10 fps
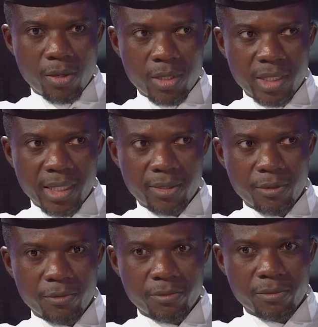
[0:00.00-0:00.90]
context
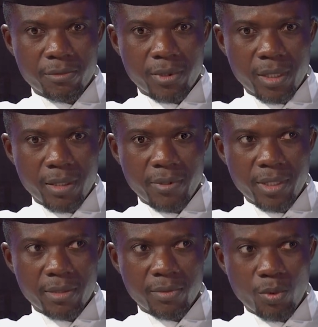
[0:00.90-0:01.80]
of
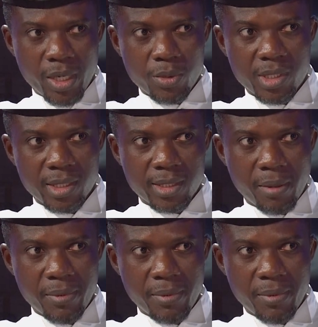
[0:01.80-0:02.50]
even where you sit,